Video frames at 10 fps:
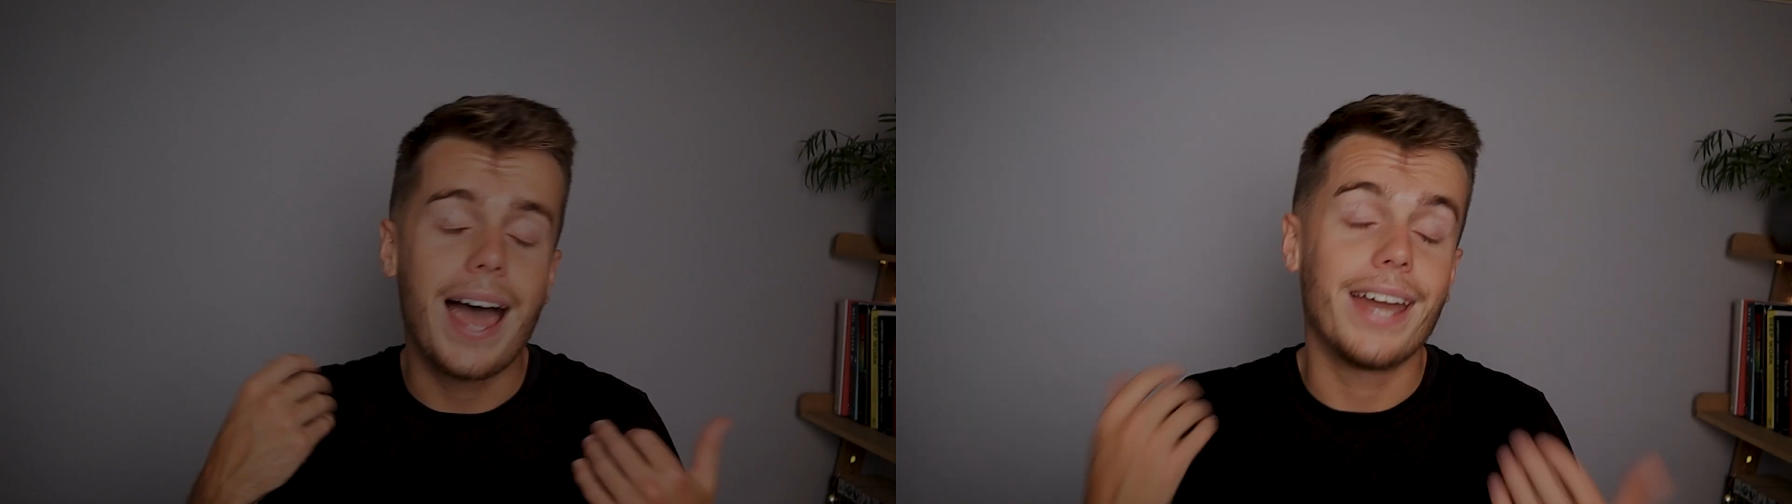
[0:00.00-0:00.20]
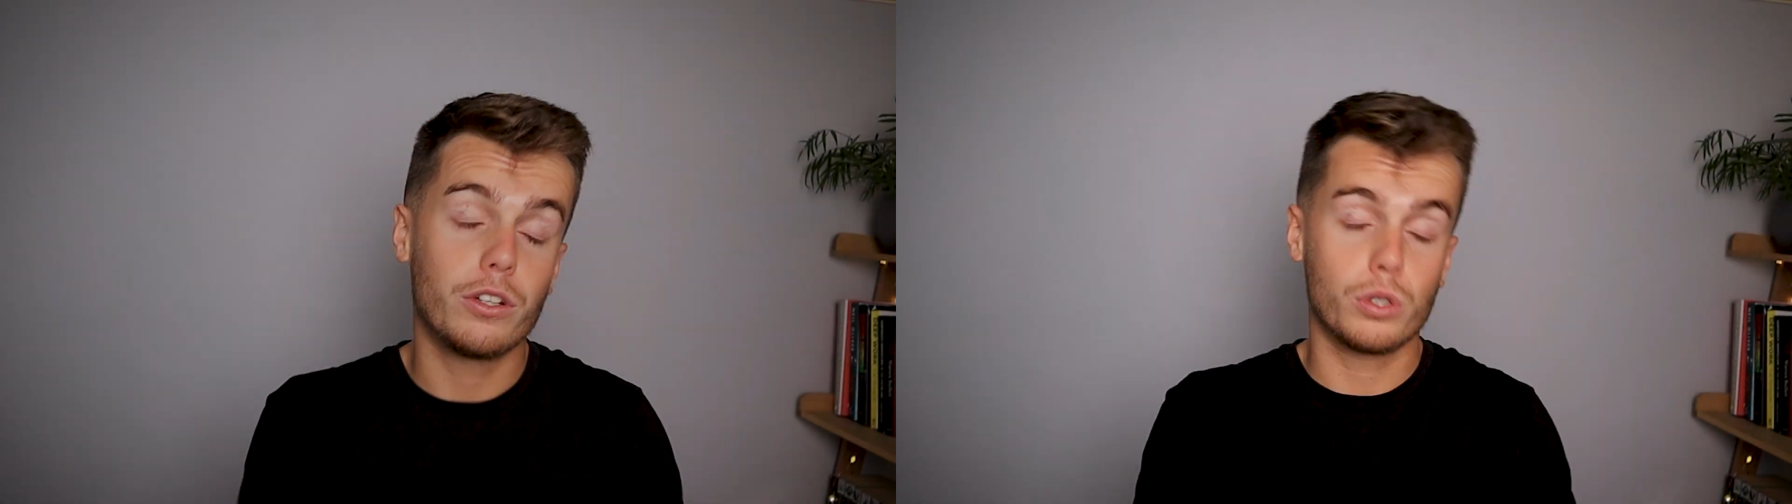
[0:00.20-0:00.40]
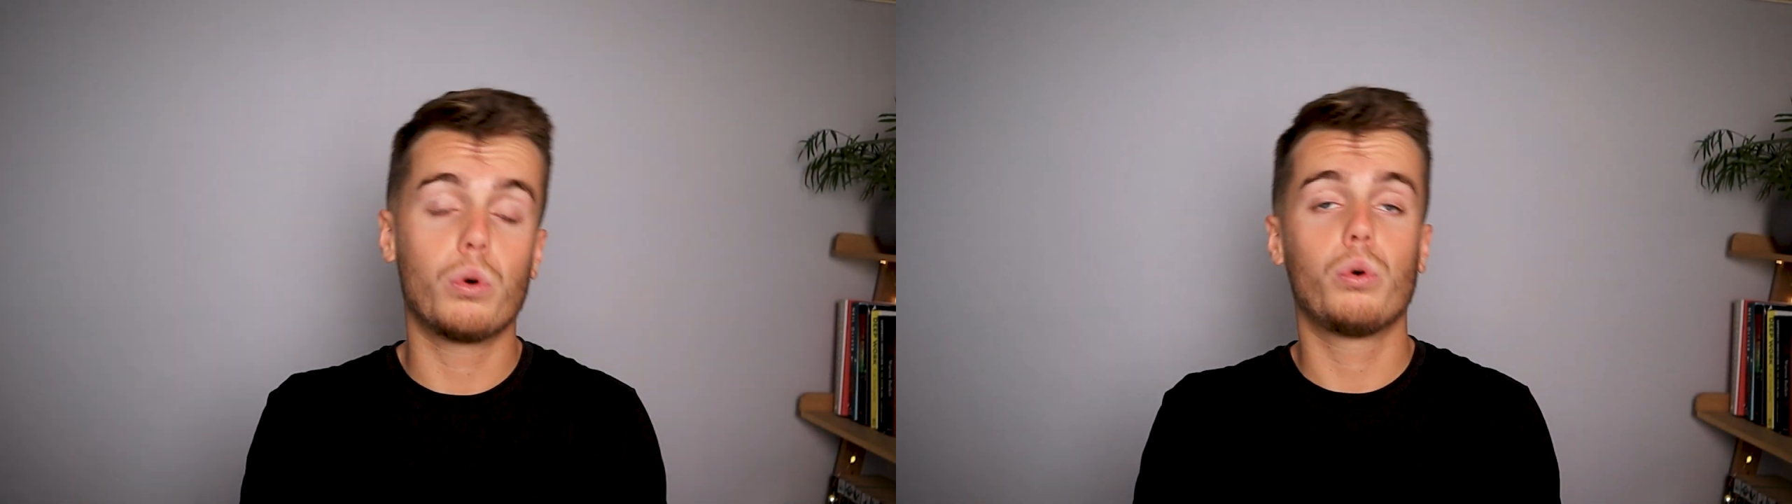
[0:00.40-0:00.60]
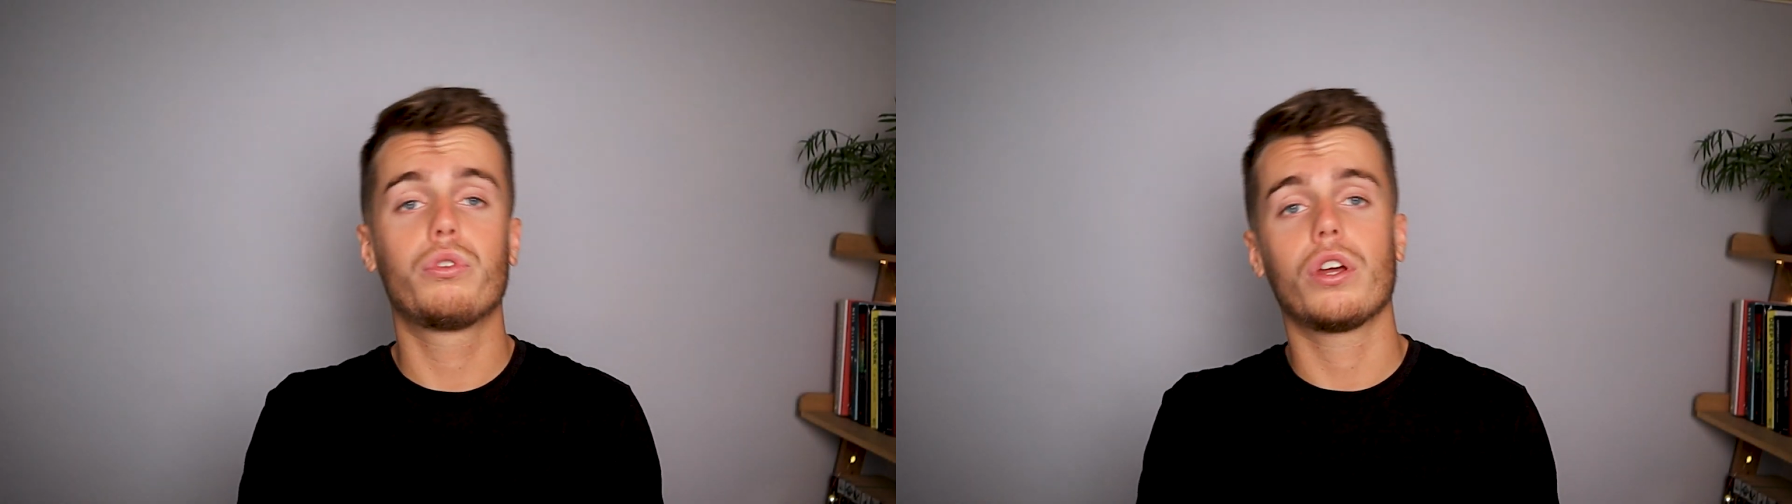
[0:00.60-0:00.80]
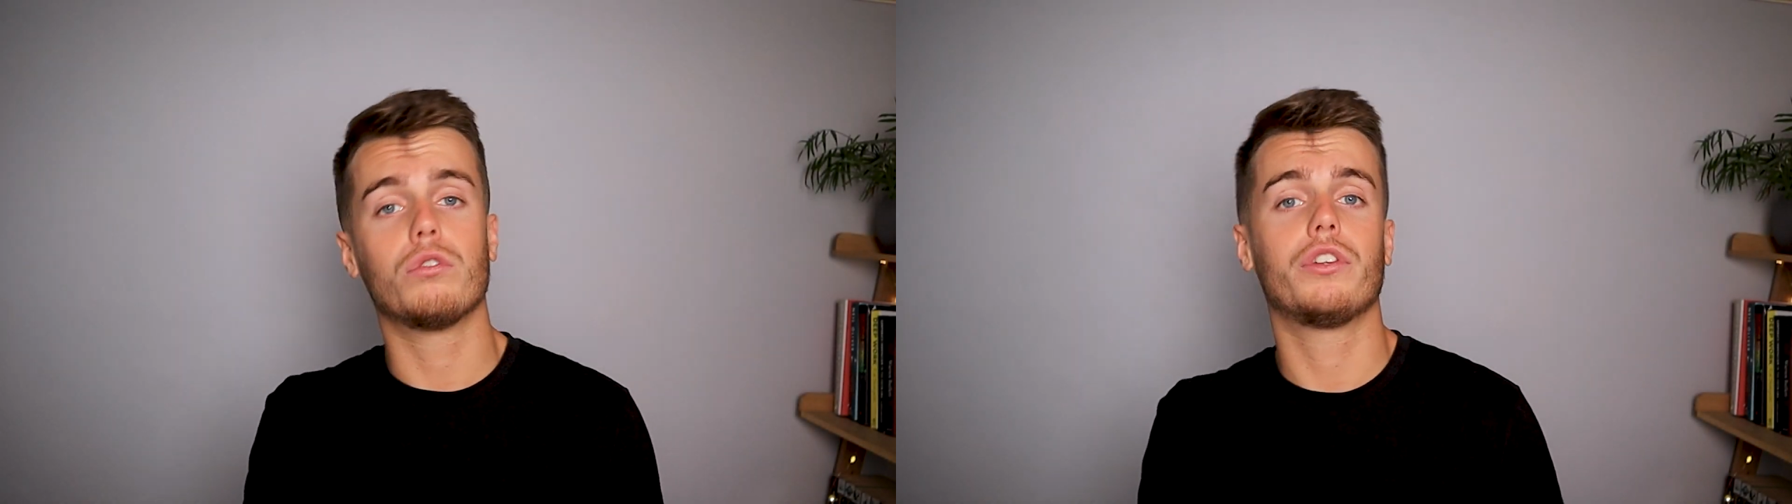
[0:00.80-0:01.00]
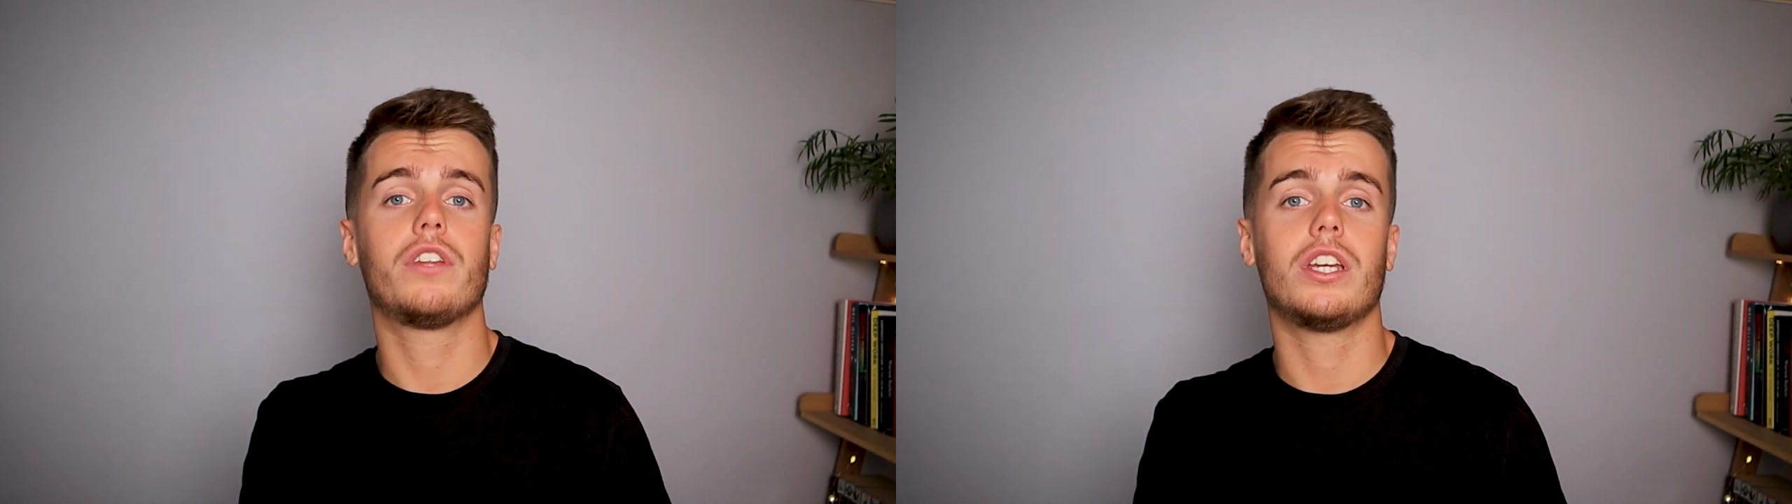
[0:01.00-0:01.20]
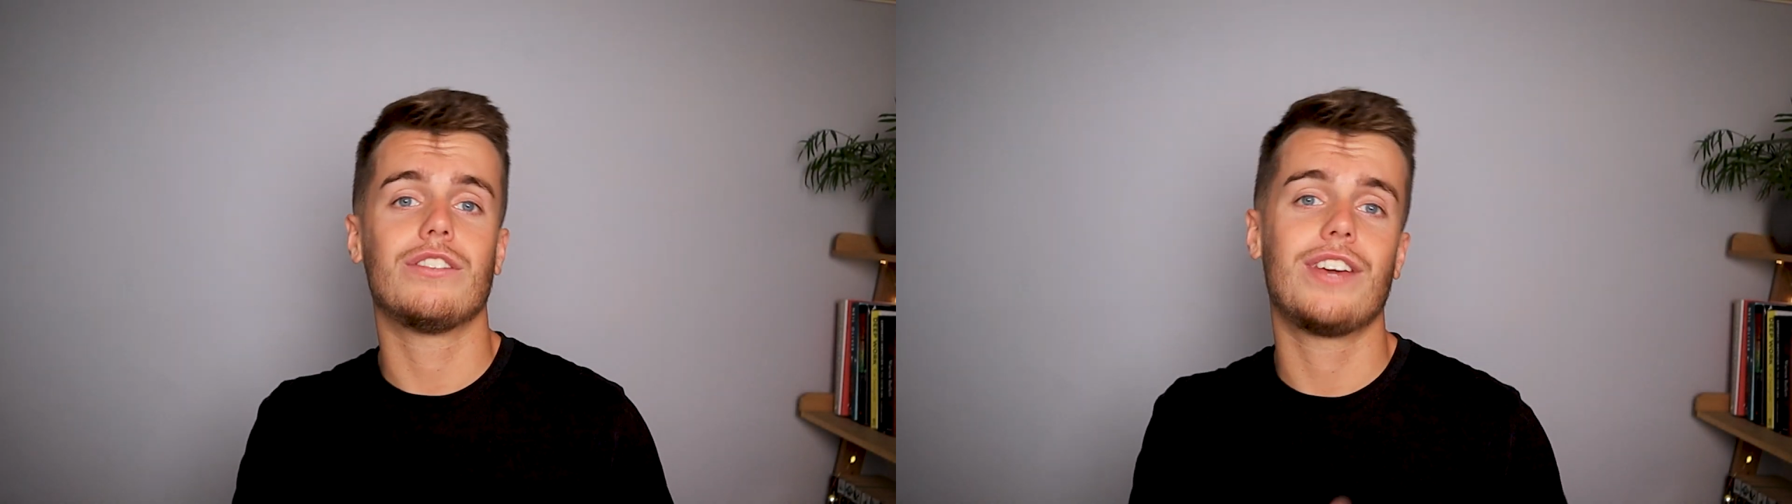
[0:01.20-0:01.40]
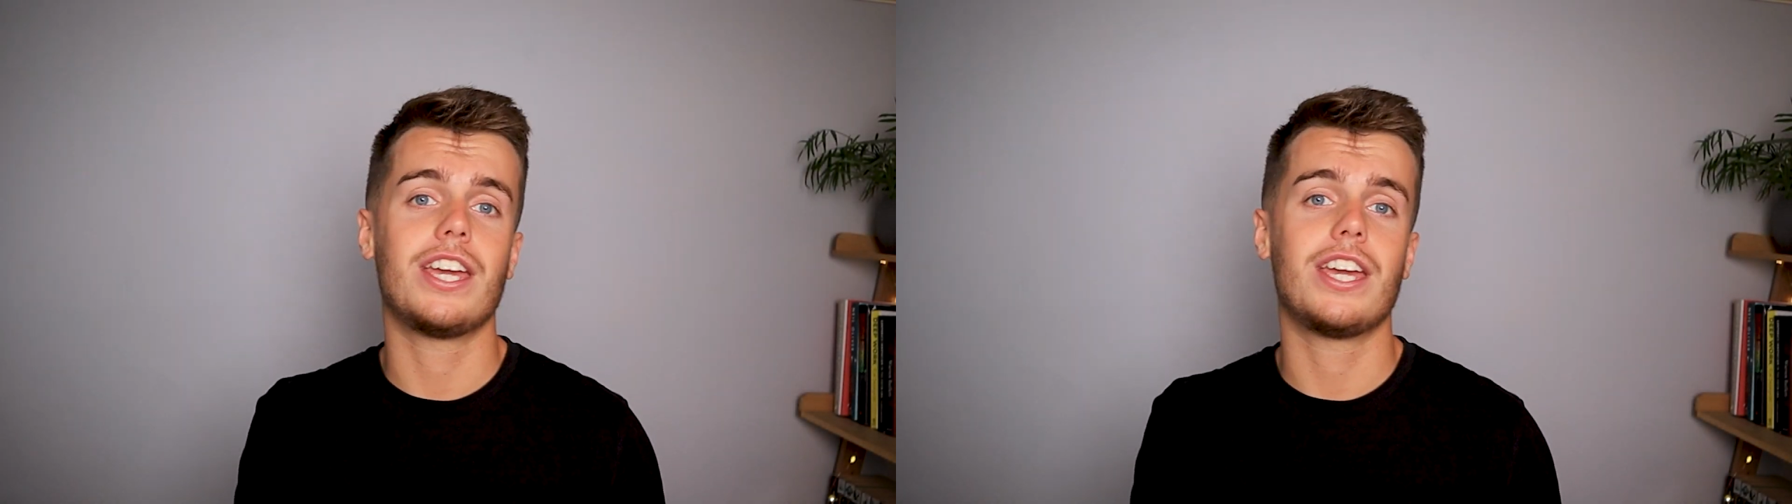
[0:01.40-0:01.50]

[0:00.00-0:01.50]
and you'll also receive